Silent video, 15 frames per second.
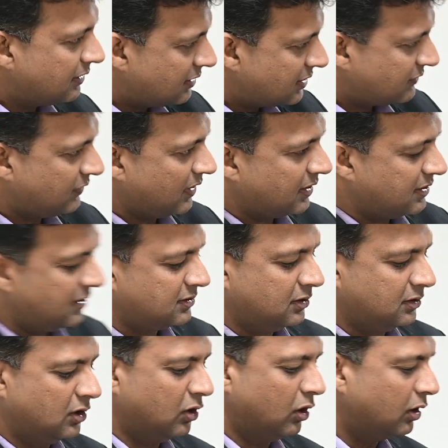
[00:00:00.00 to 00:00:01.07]
the risk factors,
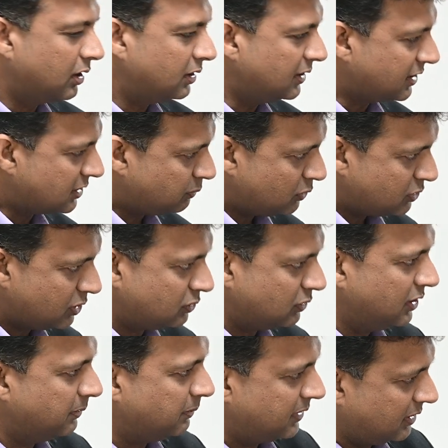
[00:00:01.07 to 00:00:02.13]
longer the exposure to
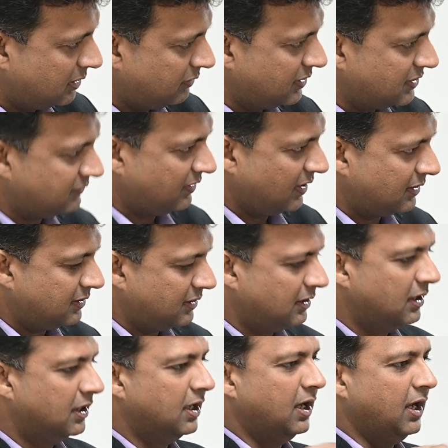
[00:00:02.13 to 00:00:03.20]
any particular risk factor,
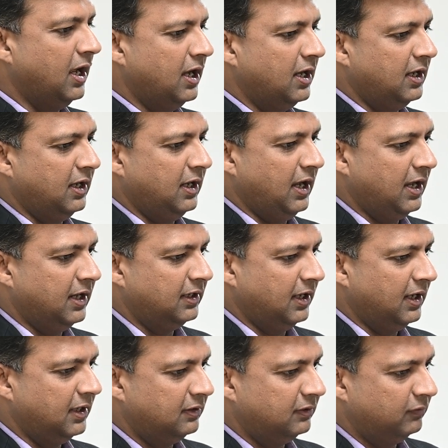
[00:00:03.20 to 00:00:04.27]

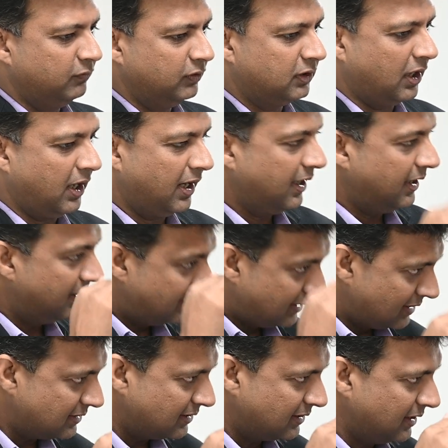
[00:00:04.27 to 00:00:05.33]
and with higher
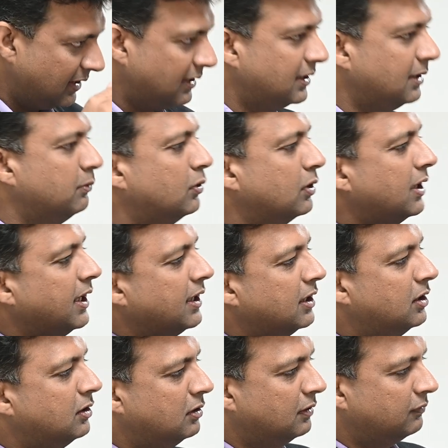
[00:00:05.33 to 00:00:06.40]
intensity, the more
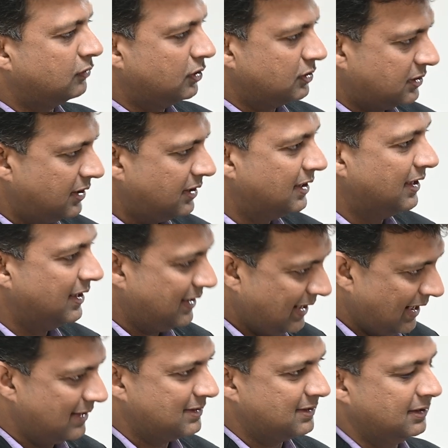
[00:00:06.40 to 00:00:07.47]
likelihood of causing
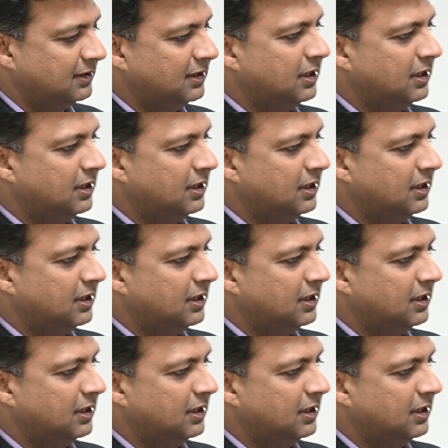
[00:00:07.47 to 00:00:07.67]
cancer.